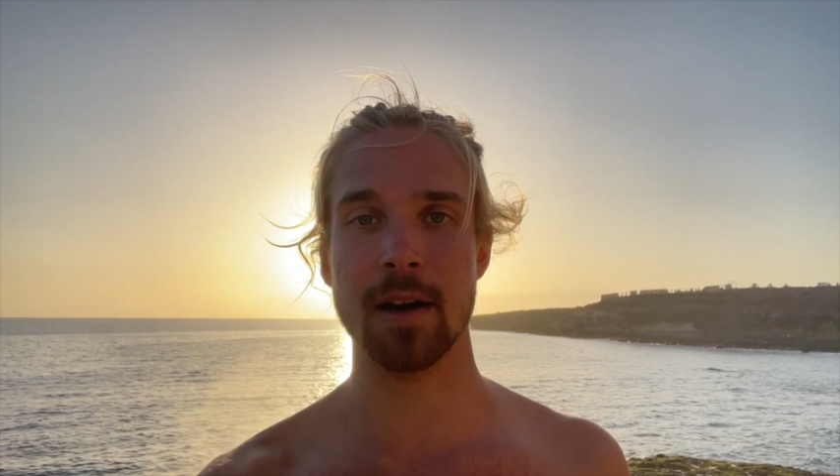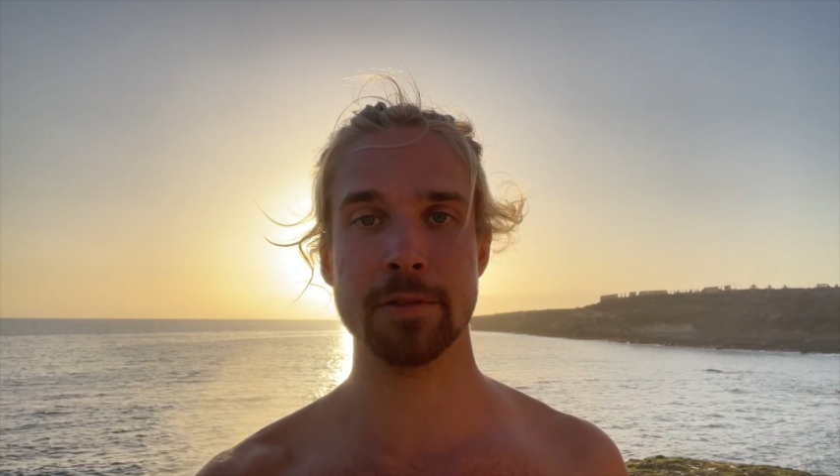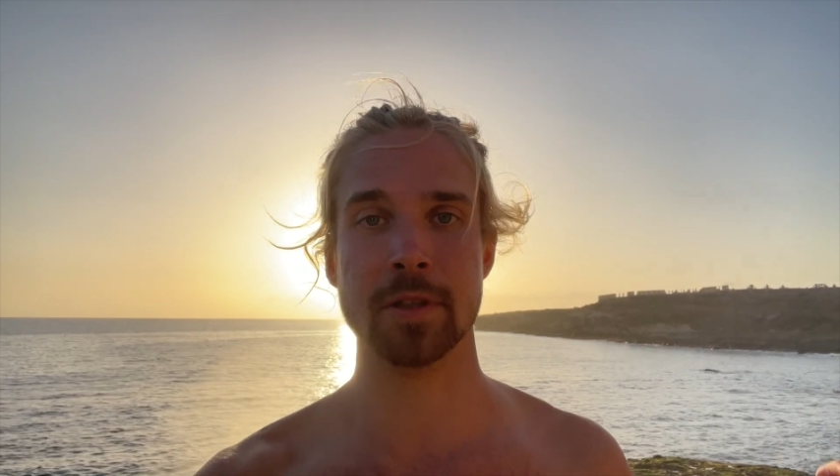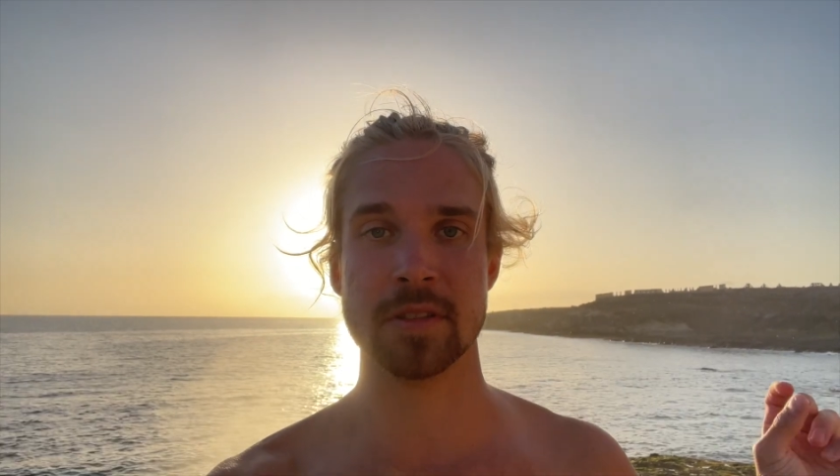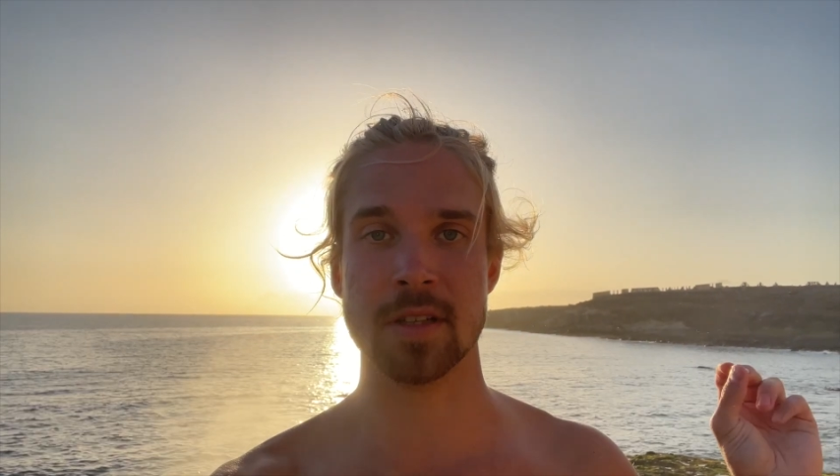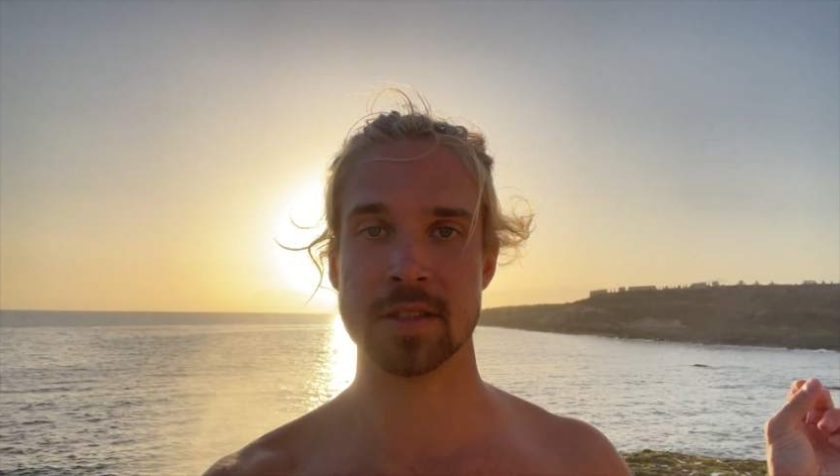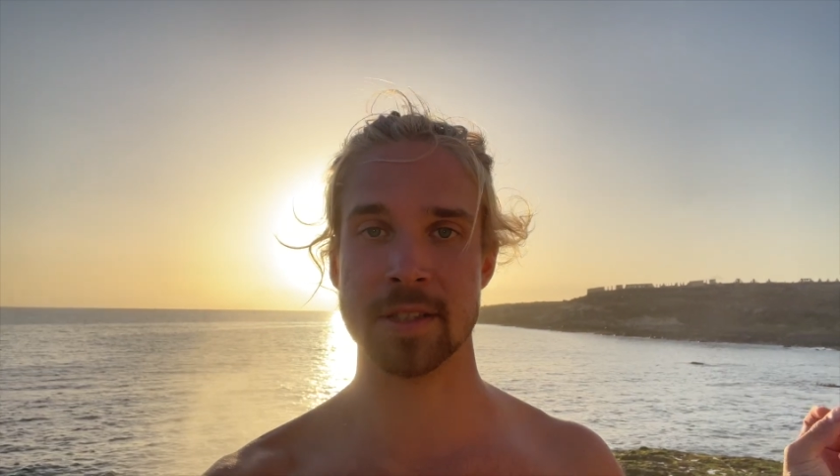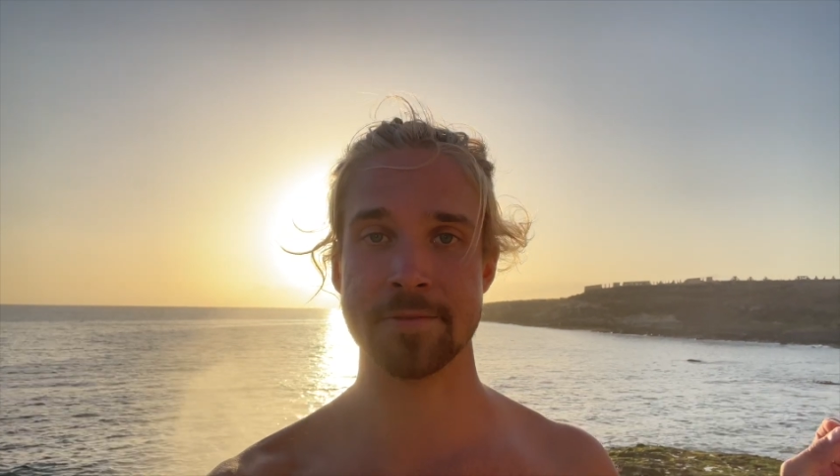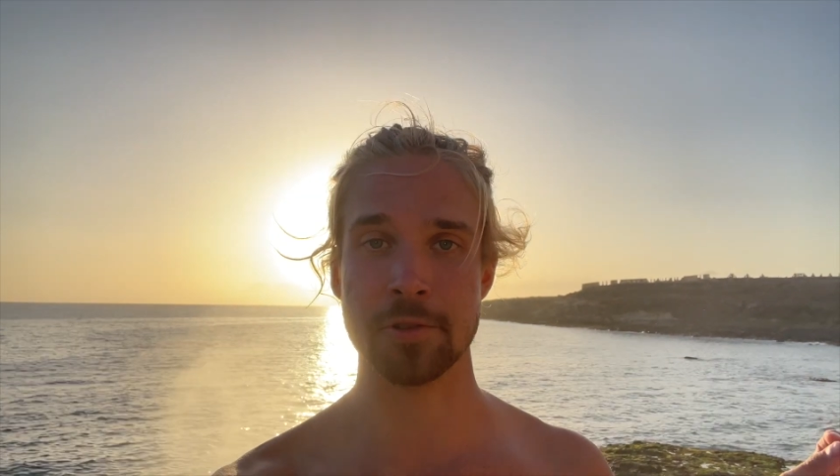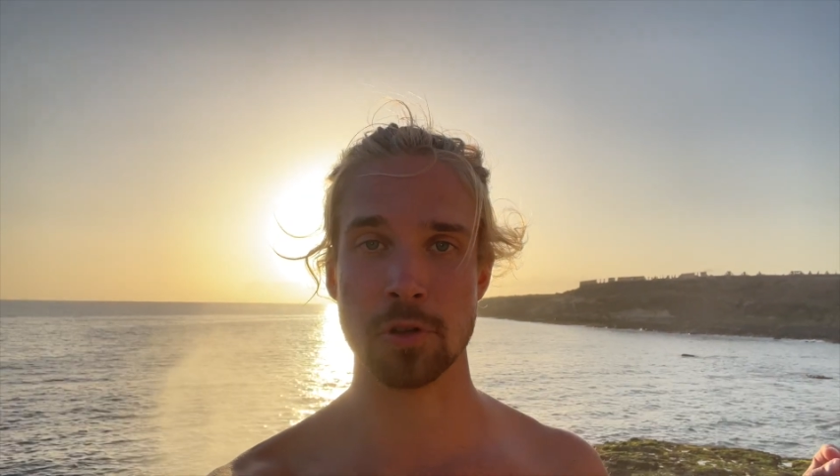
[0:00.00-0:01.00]
after
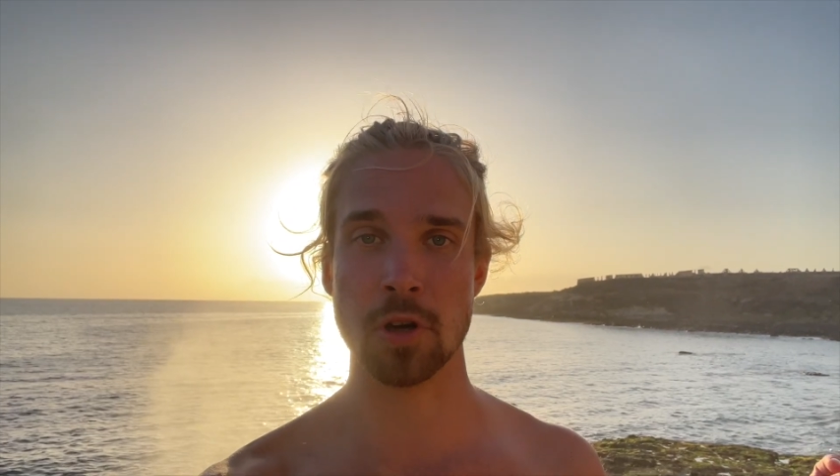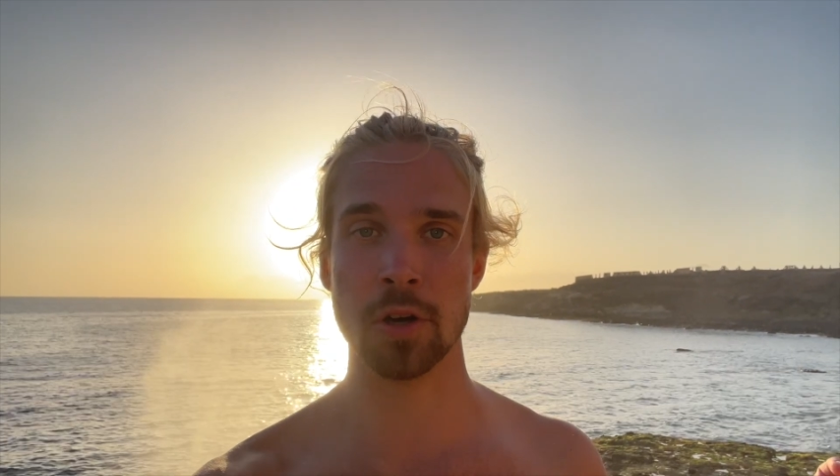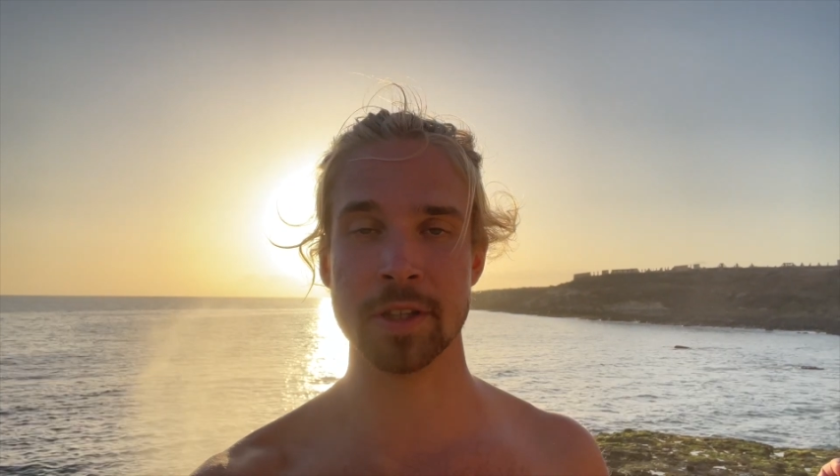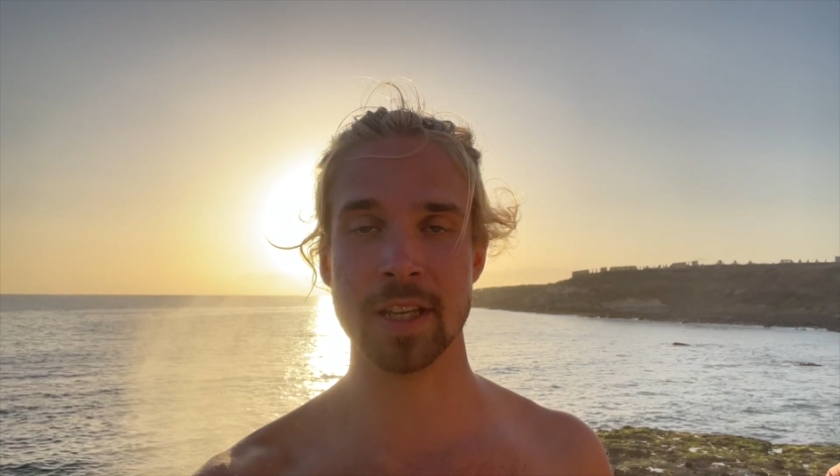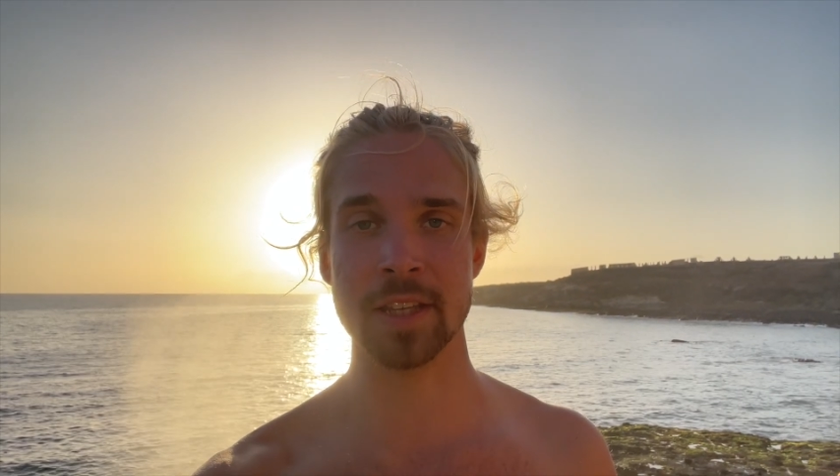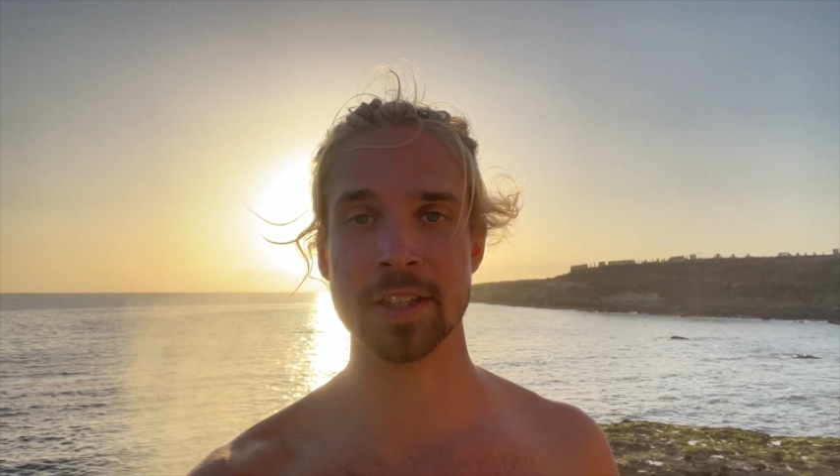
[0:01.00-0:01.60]
successful content,